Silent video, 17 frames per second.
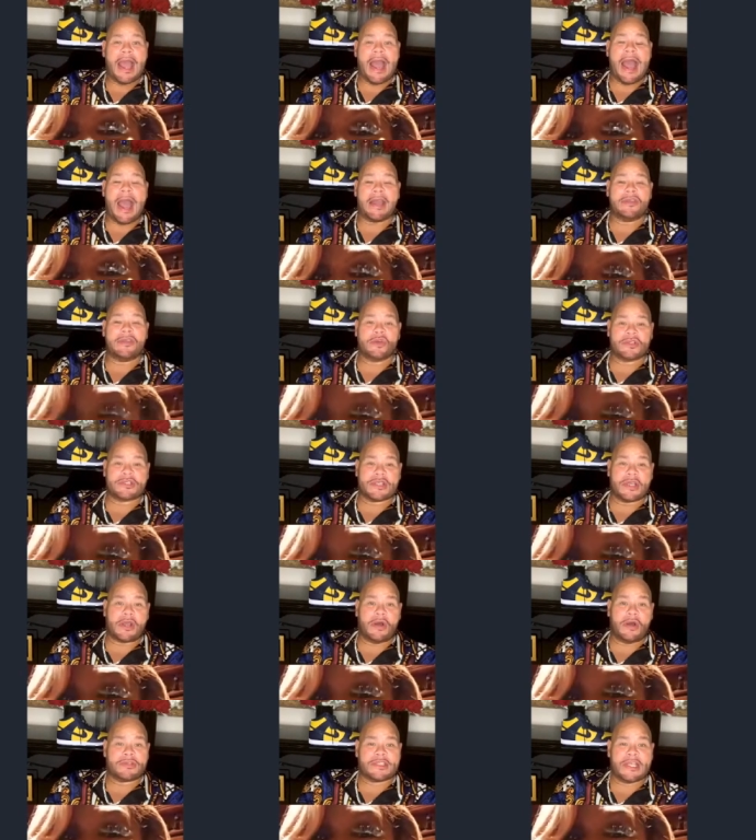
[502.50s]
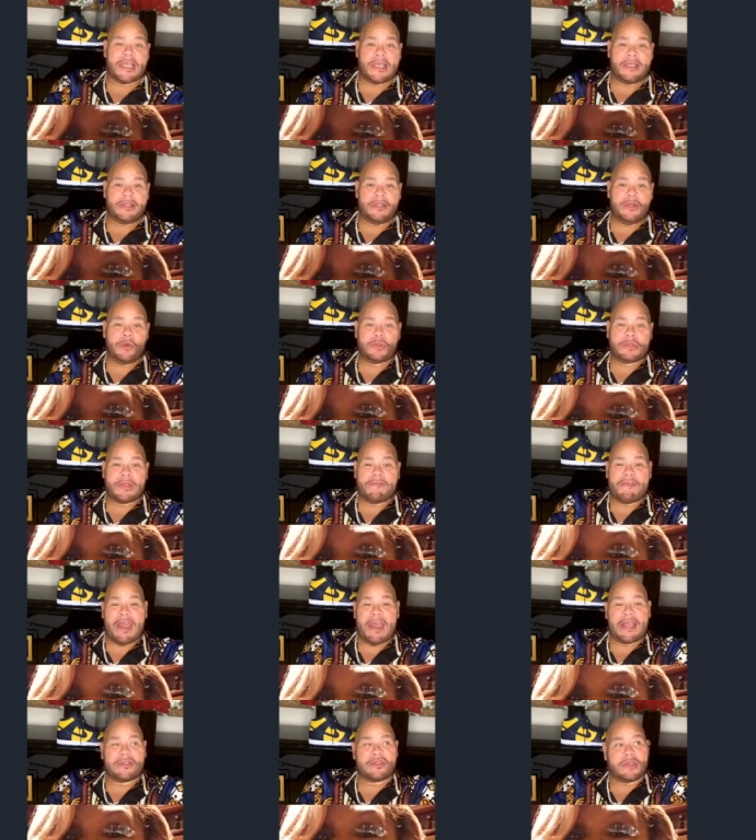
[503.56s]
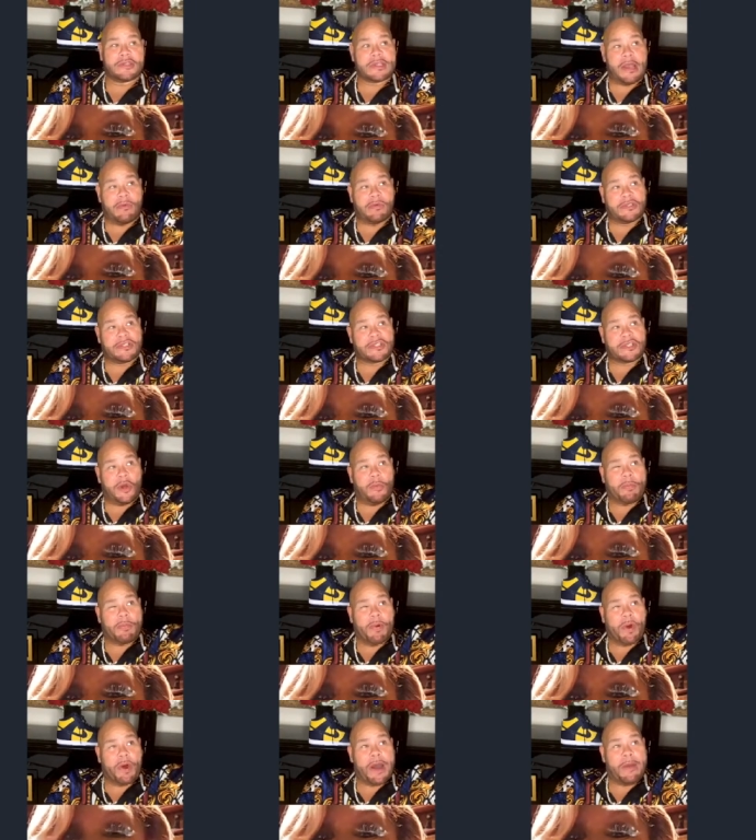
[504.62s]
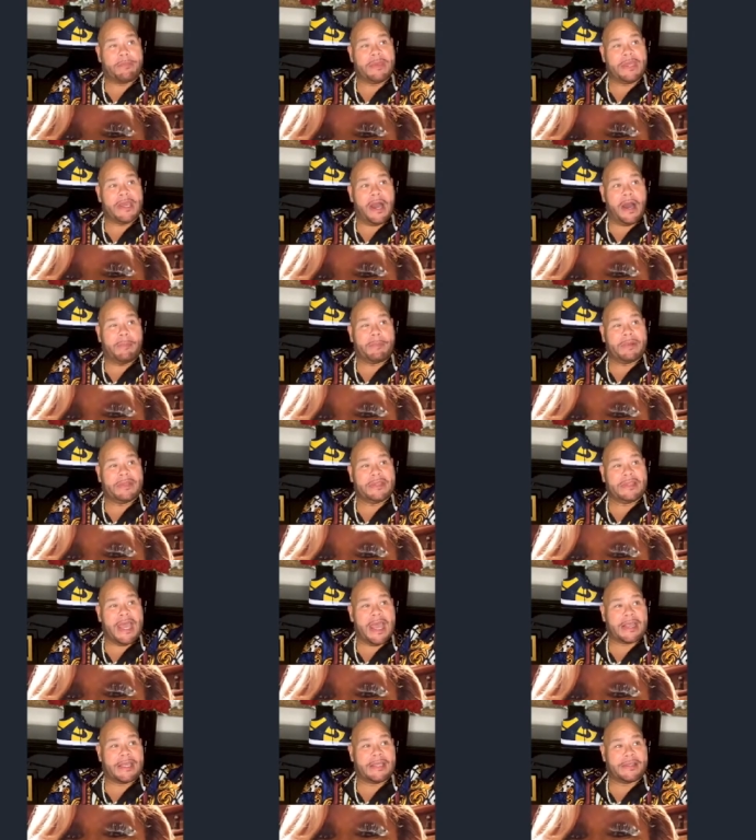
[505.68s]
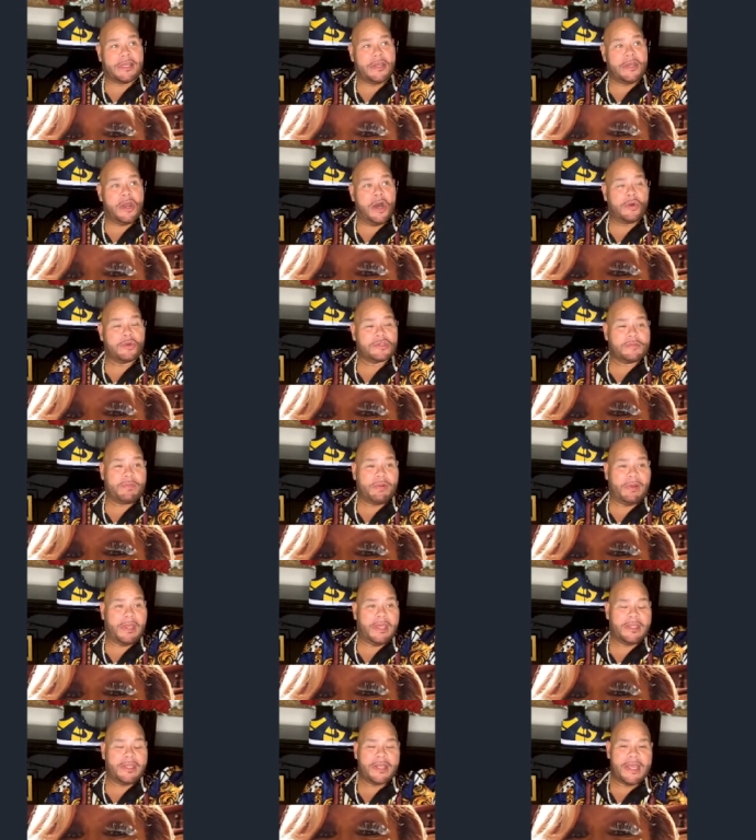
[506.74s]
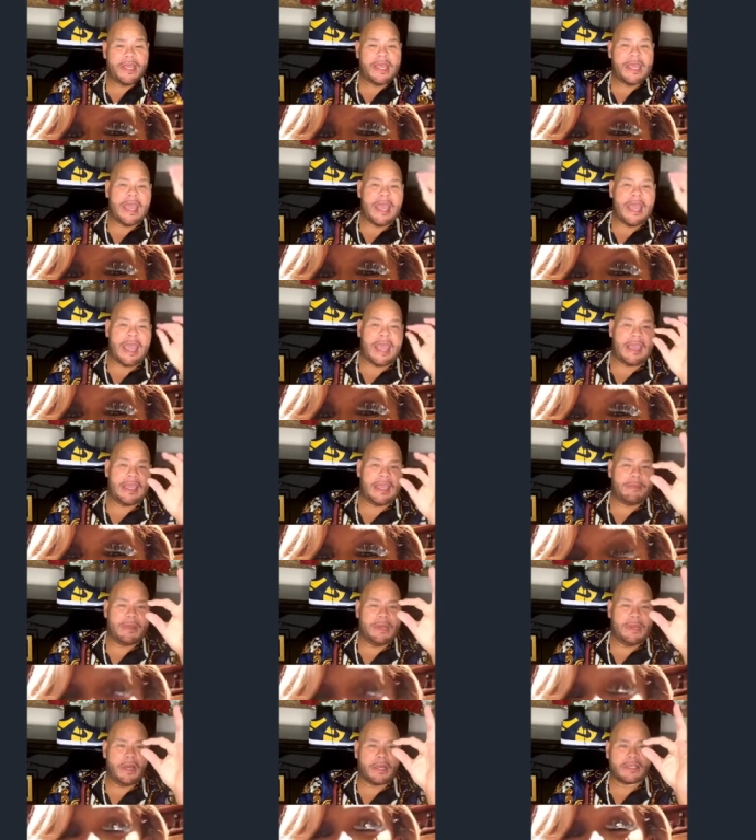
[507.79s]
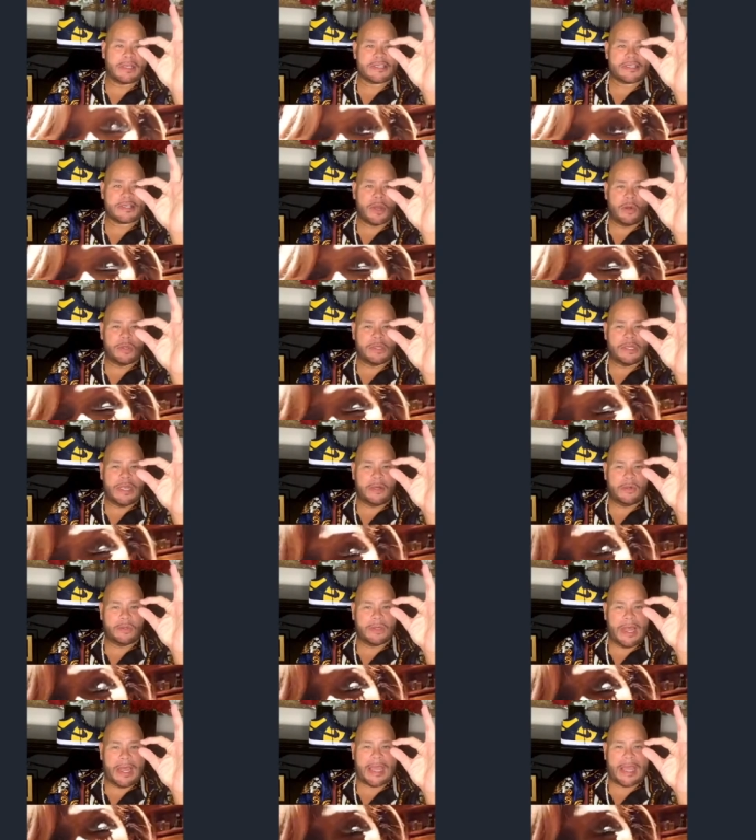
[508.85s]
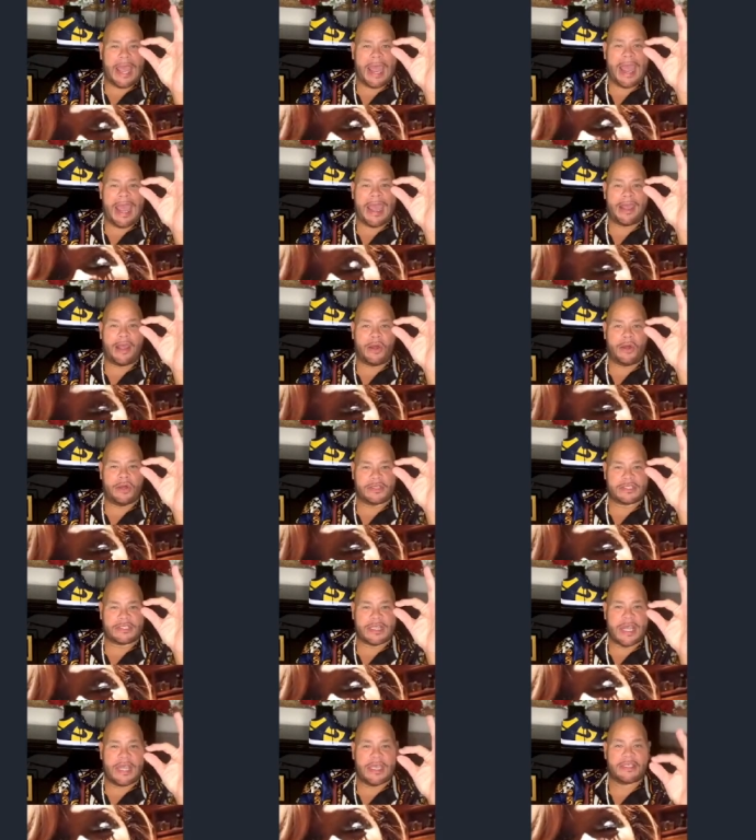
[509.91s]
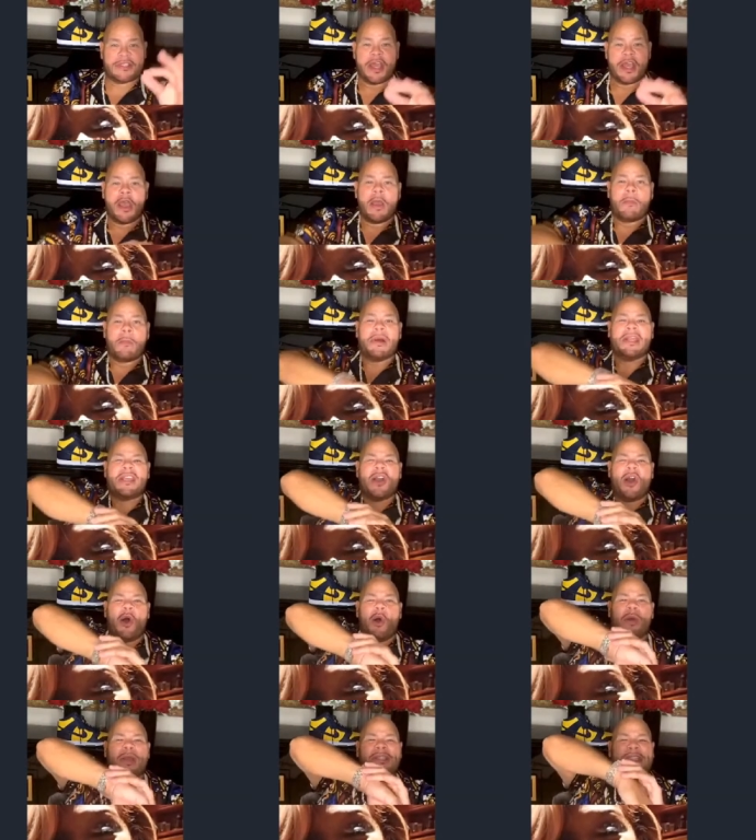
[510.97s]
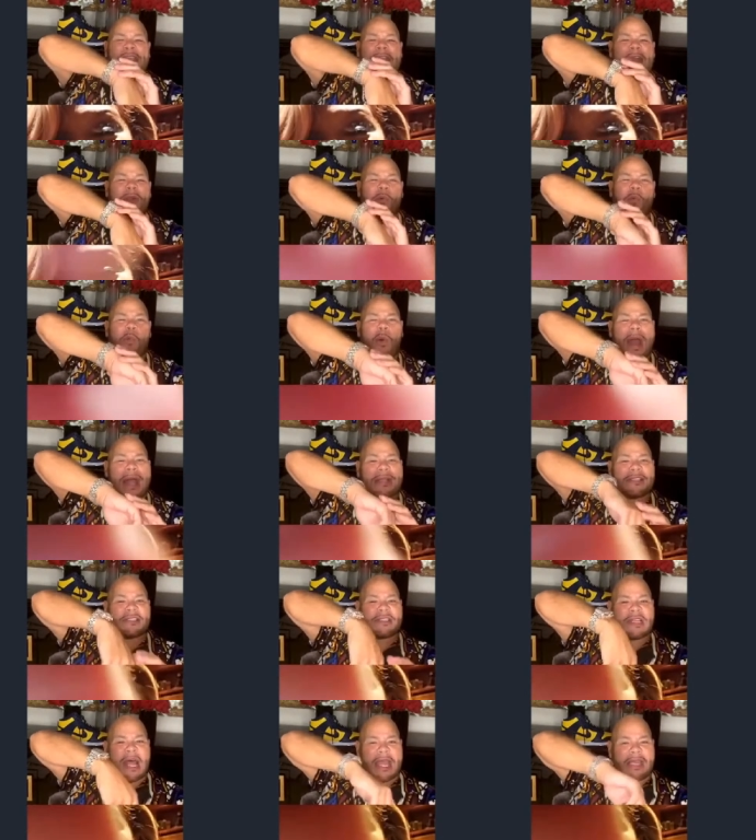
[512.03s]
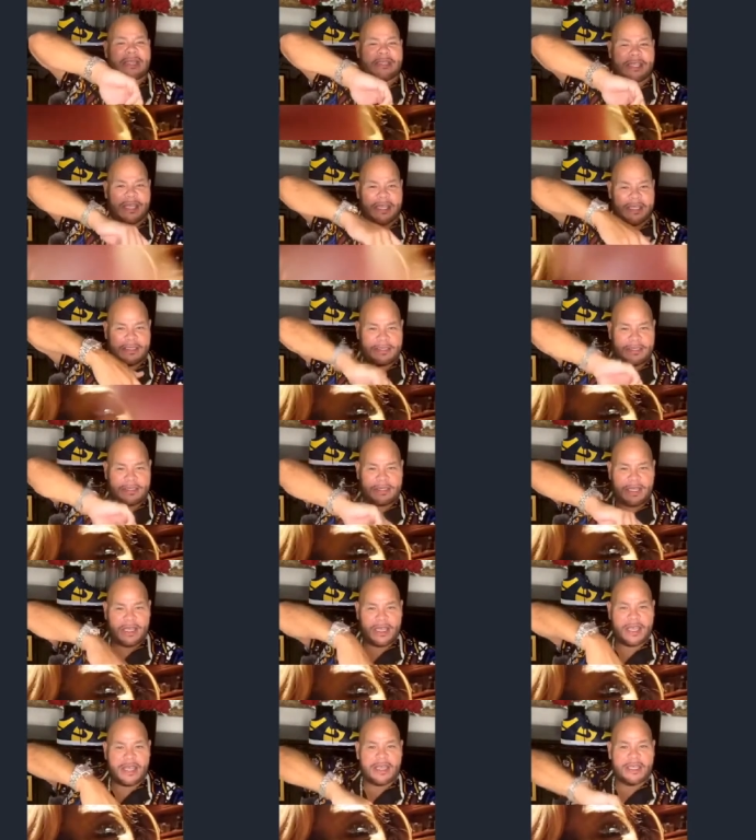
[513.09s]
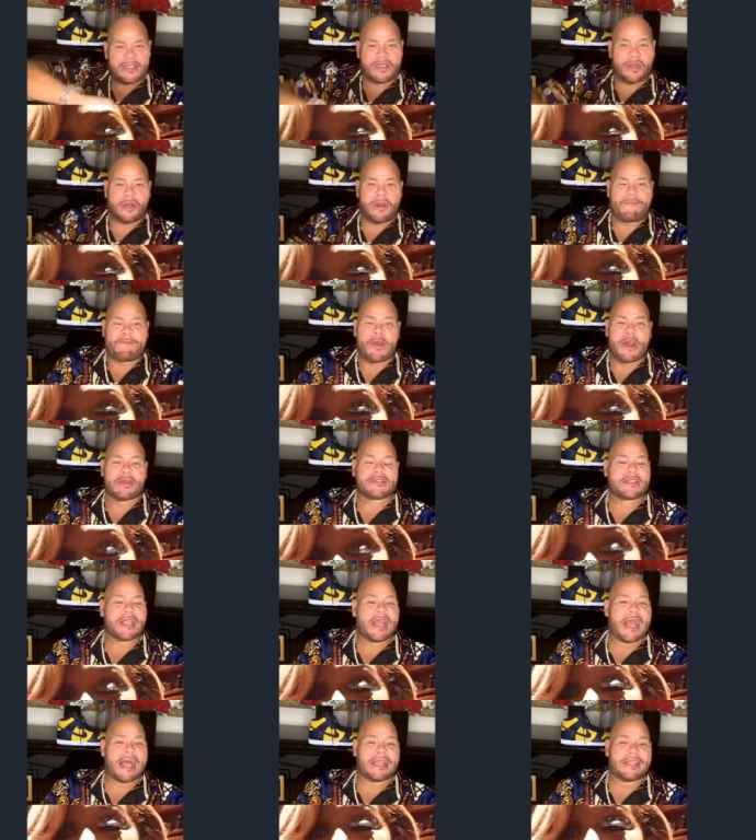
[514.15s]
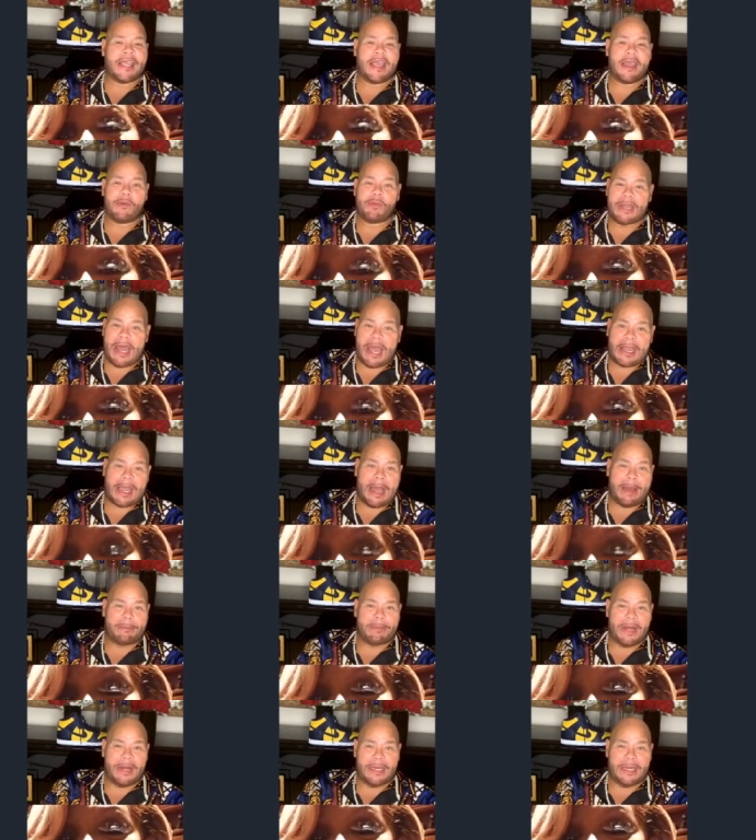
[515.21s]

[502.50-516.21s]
I used to go see Luther Vandross. I was so poor, I'd be upper deck at the nosebleed. And he'd be looking so little like an ant on stage, but he always had a watch like this. So the first thing I did when I got money.